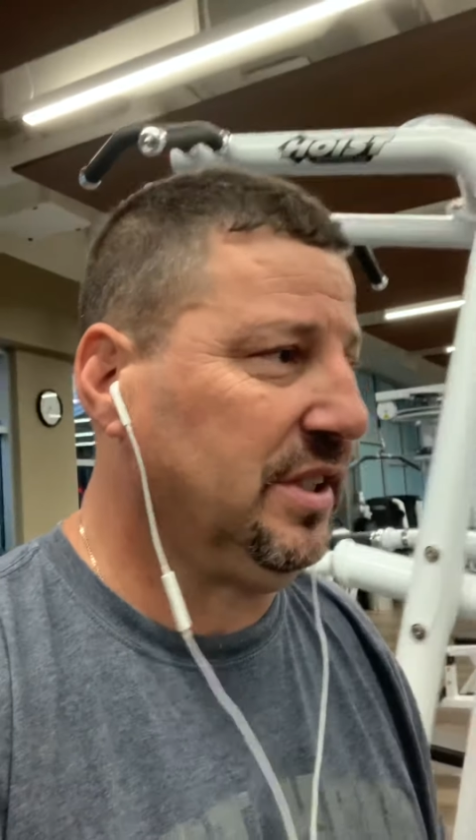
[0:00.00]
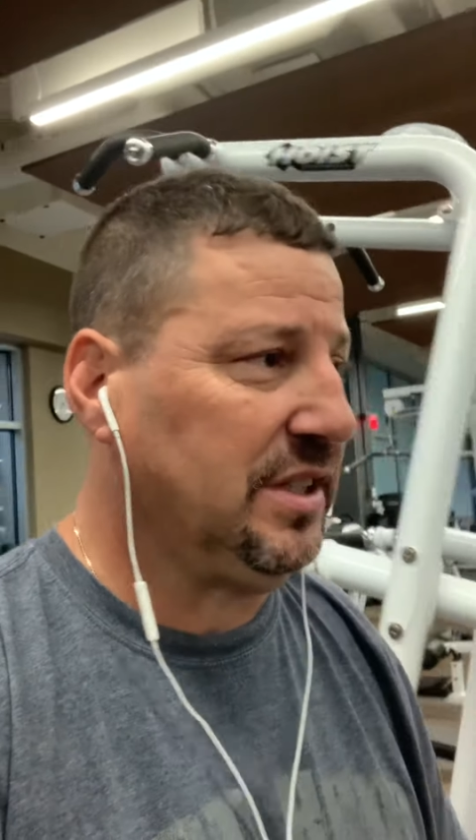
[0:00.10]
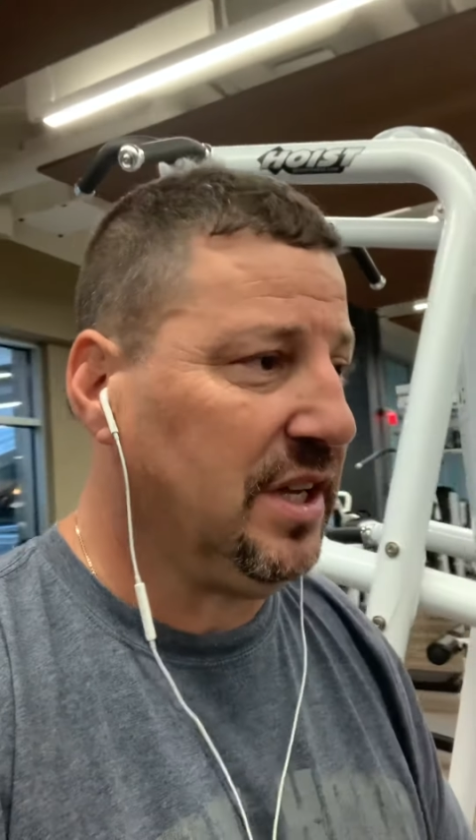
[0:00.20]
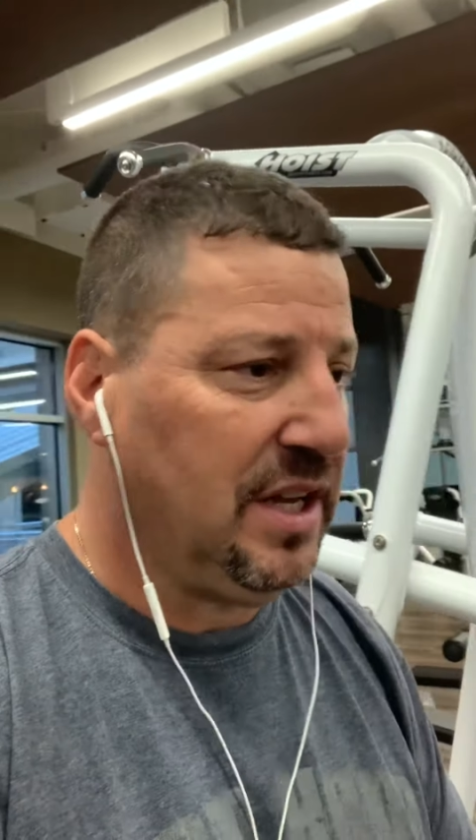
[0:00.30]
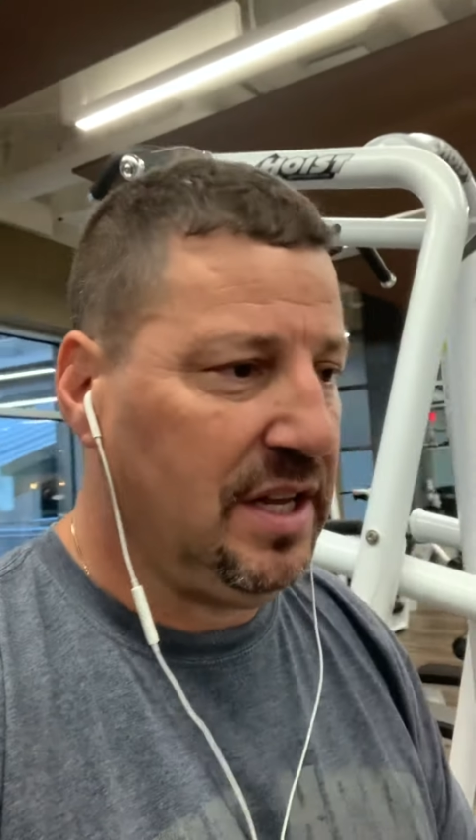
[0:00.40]

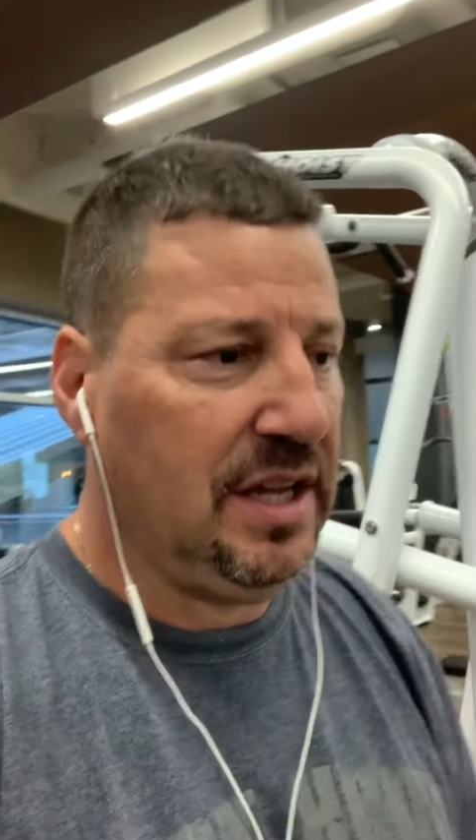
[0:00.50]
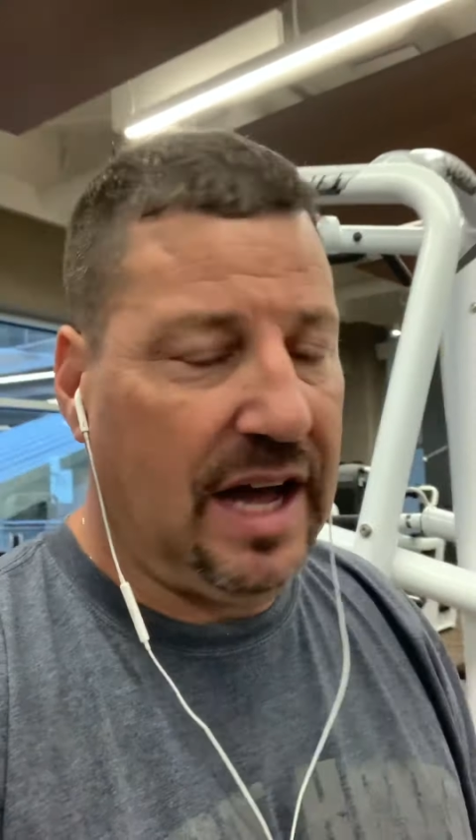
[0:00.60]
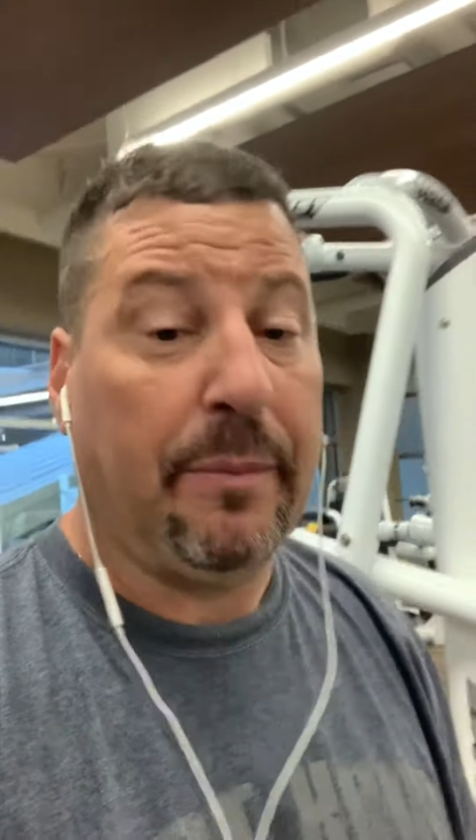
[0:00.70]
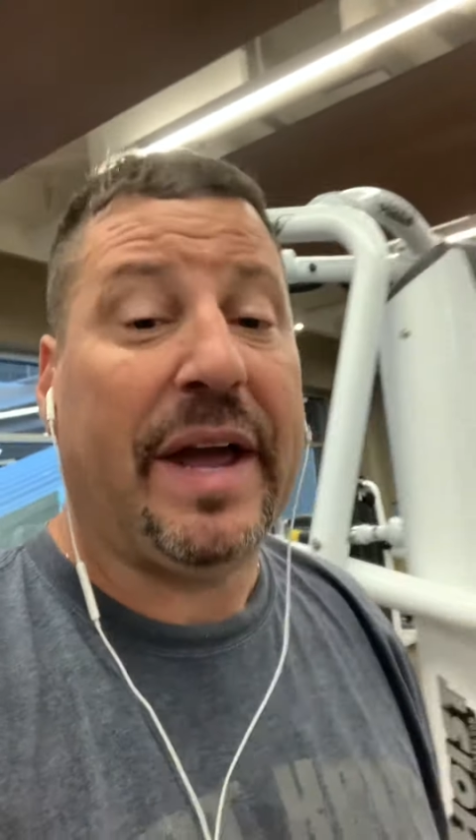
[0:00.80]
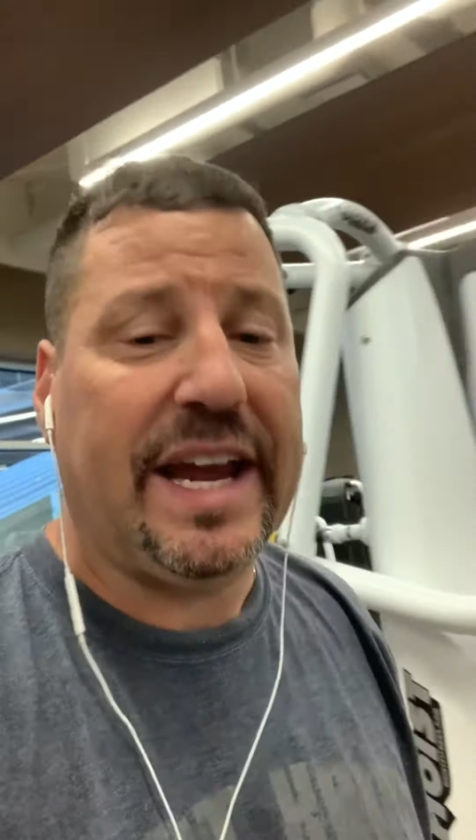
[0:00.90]
And
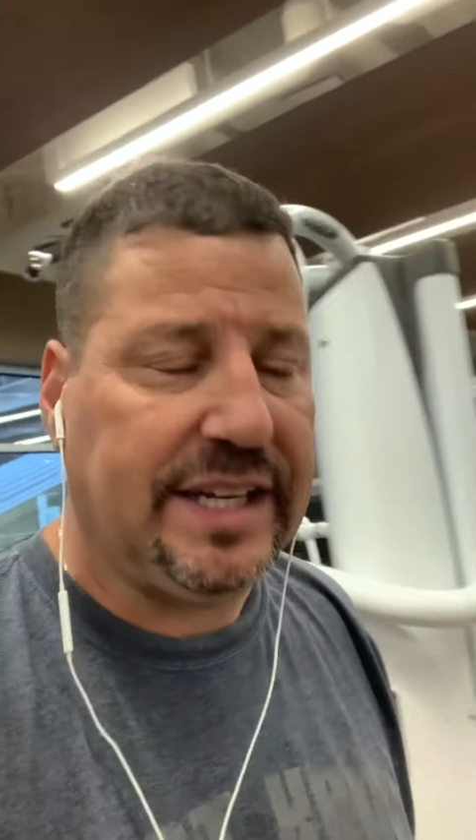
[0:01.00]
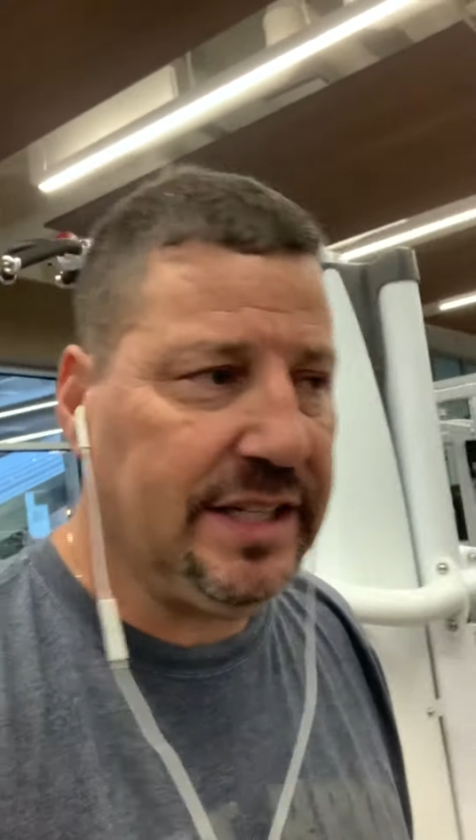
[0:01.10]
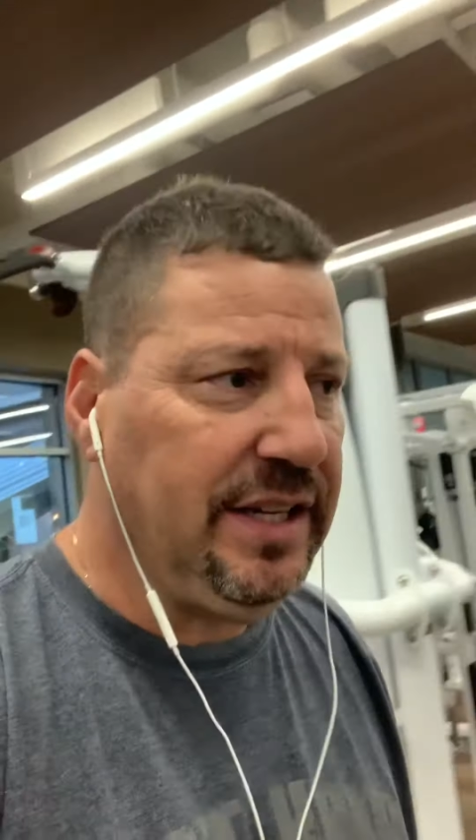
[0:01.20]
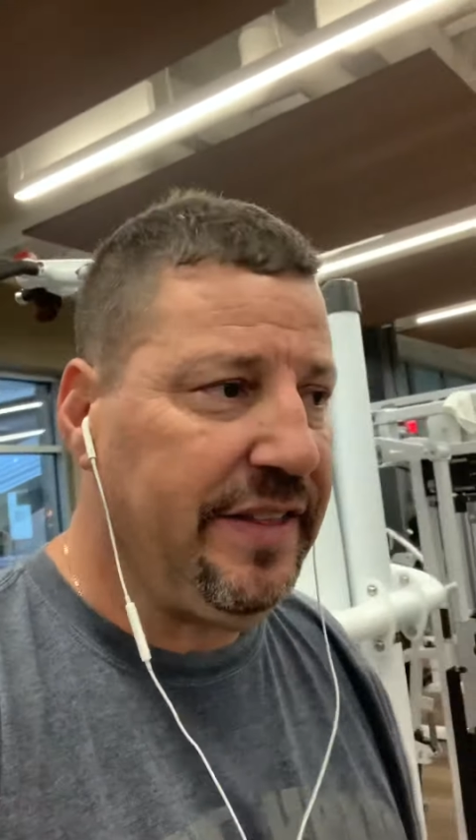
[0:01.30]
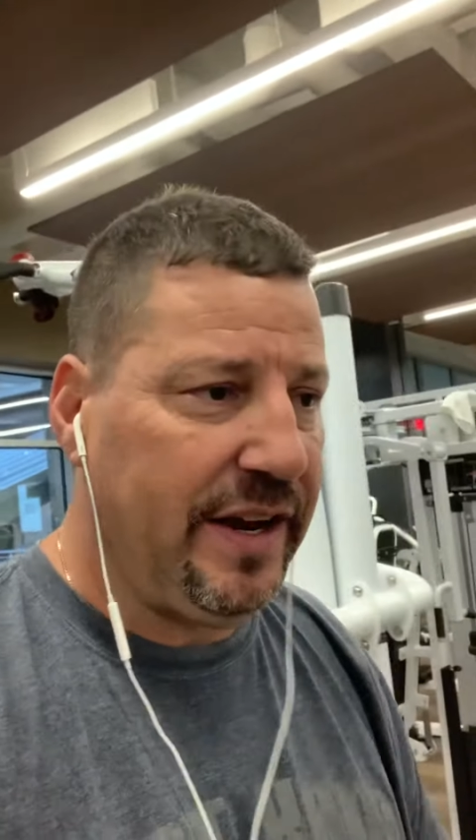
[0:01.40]
I'm
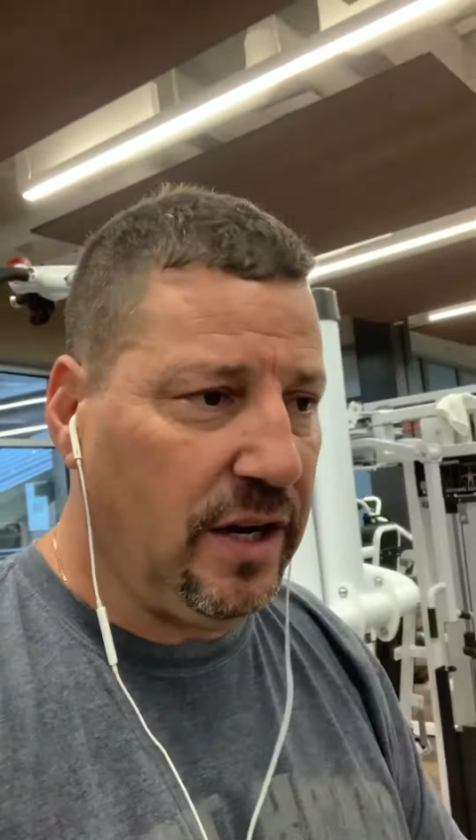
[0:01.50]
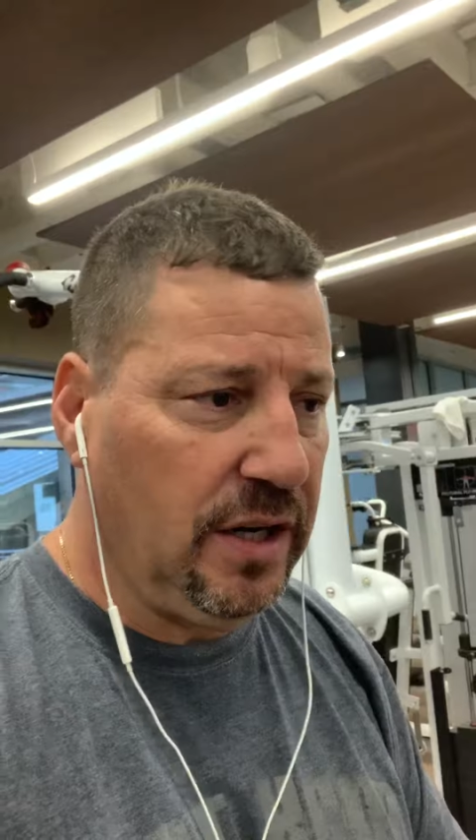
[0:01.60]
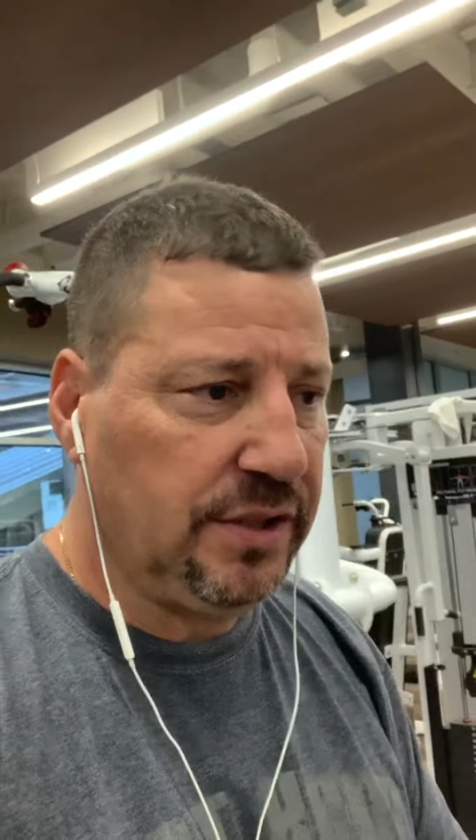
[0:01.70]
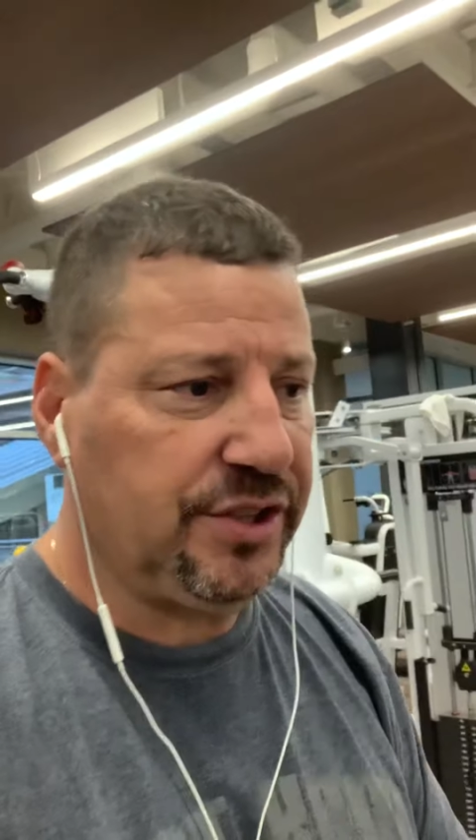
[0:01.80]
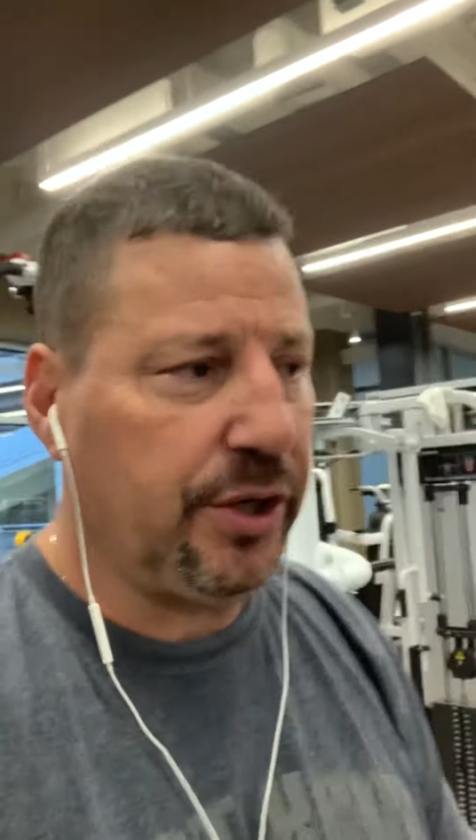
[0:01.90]
hated there,
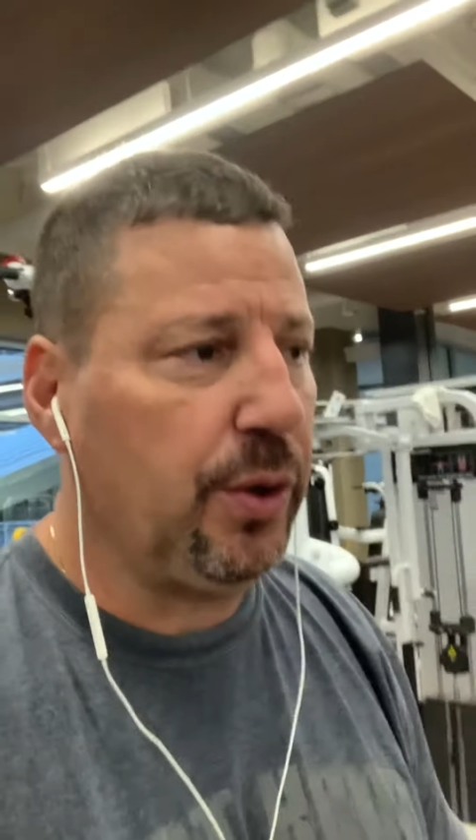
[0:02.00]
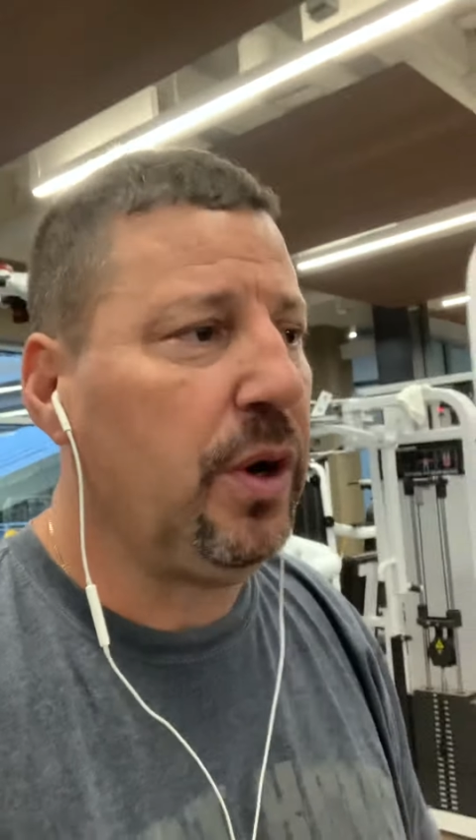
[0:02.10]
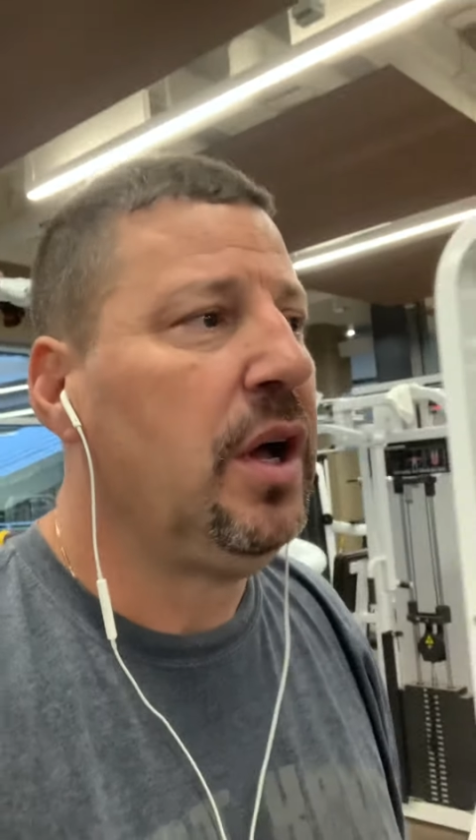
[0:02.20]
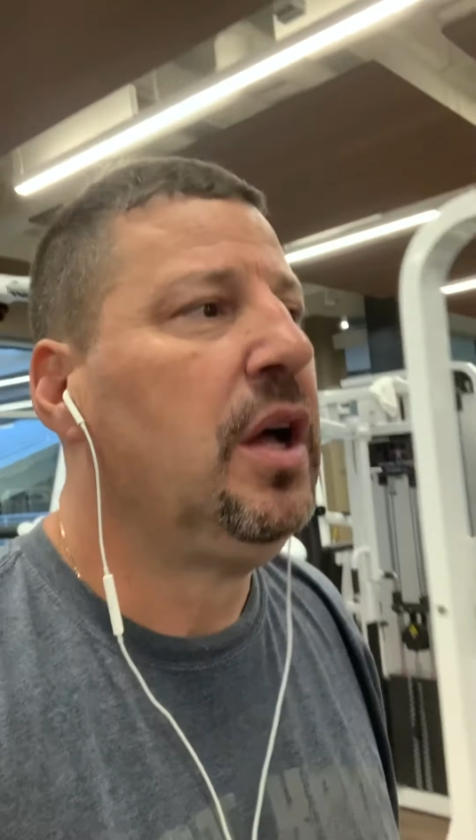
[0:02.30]
so